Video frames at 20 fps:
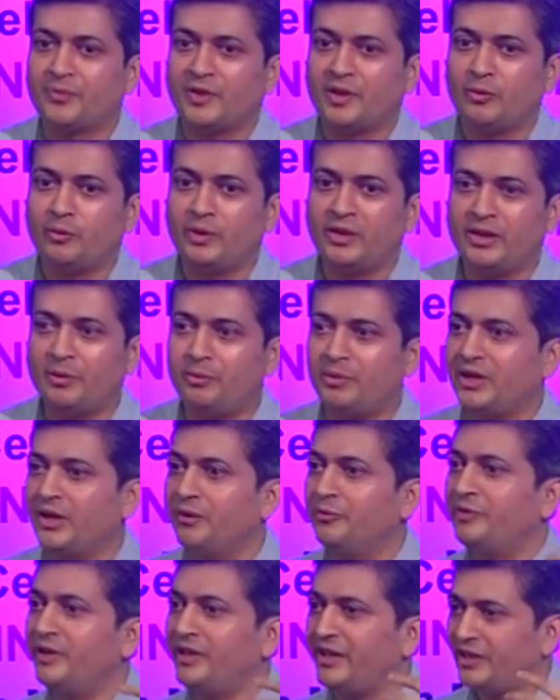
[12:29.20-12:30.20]
when they
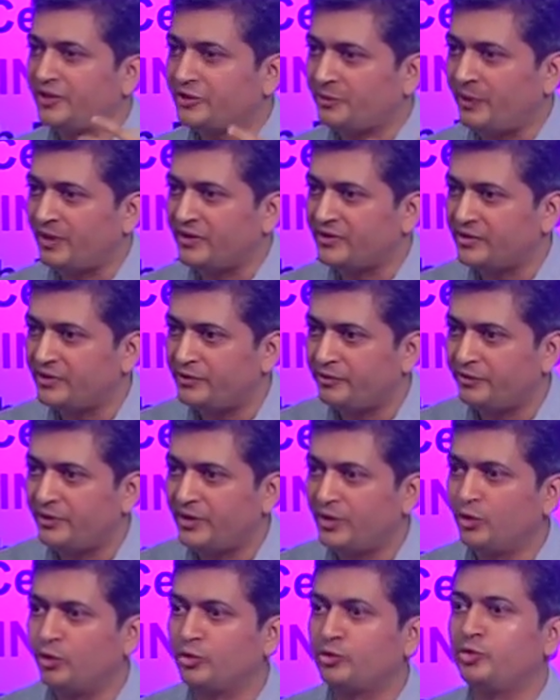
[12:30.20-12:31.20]
become very expensive, they
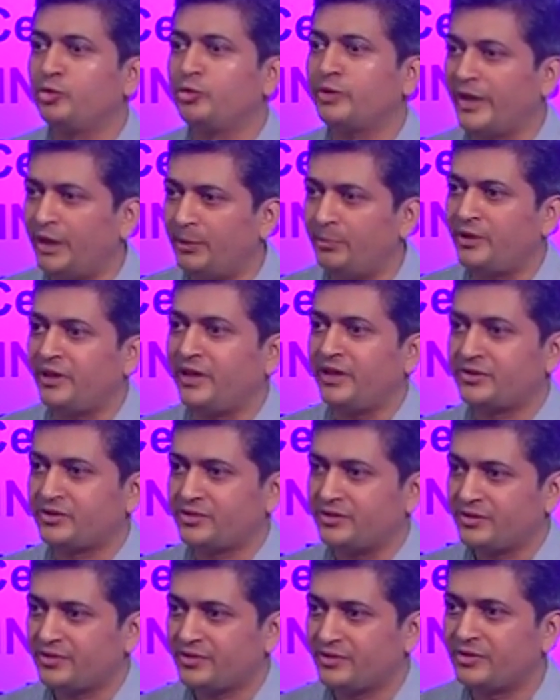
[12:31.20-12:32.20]
go through time correction.
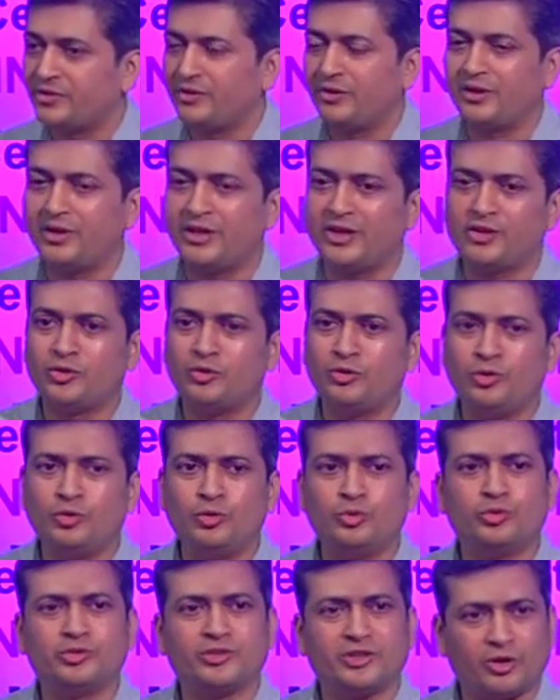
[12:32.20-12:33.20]
It's not like you
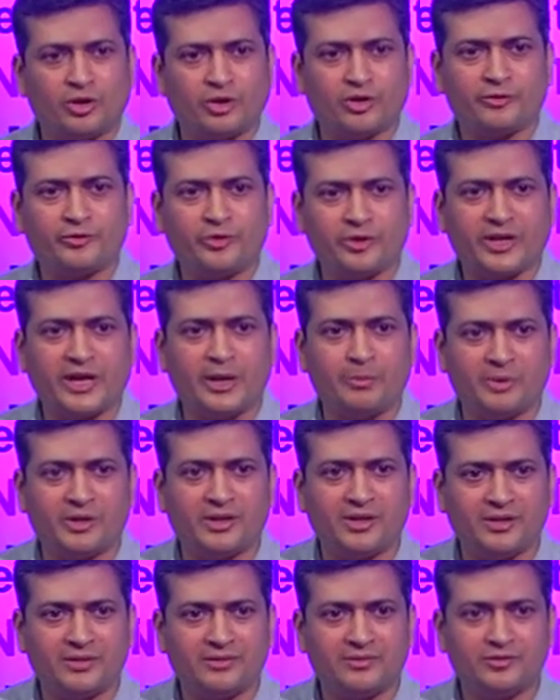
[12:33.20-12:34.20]
lose a lot of your
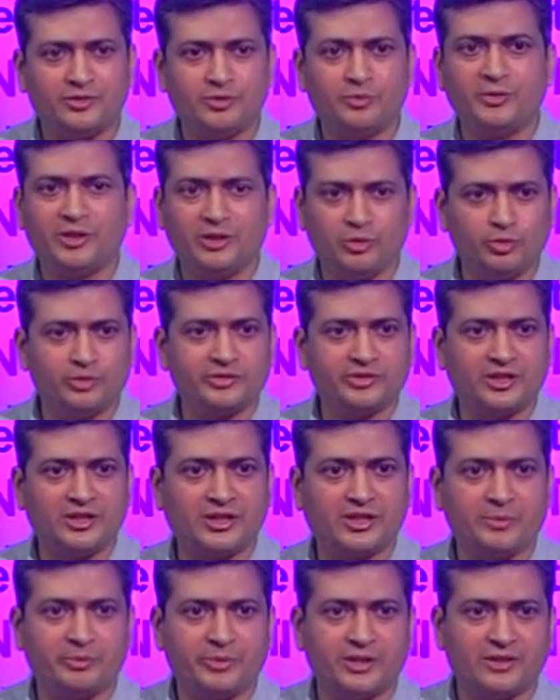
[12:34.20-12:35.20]
capital. You may lose a
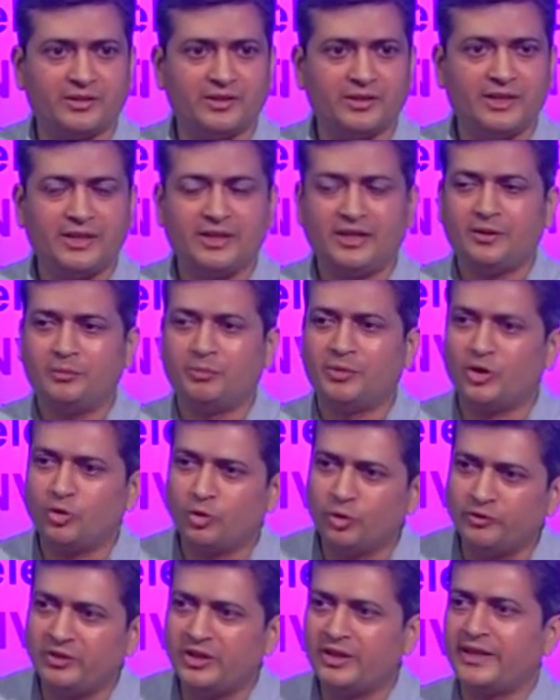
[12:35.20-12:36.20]
little bit, but
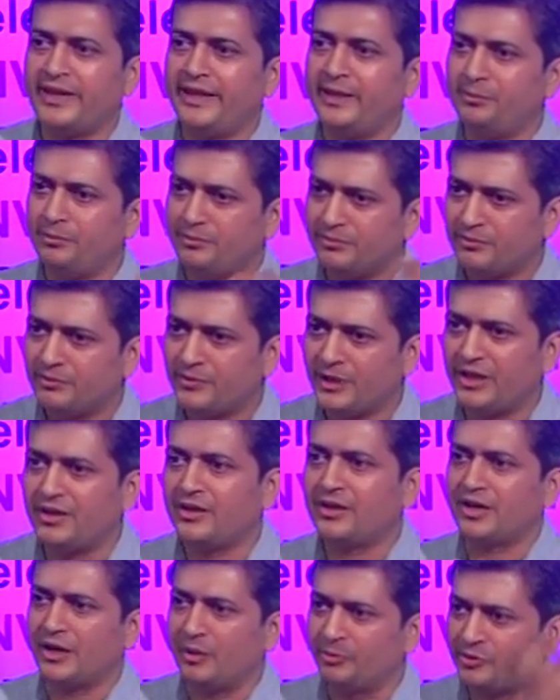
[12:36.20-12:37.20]
over time,
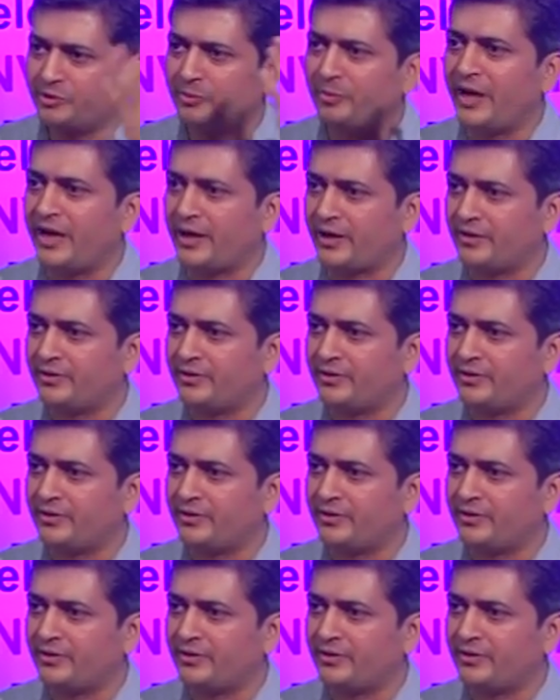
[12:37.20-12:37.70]
it comes back.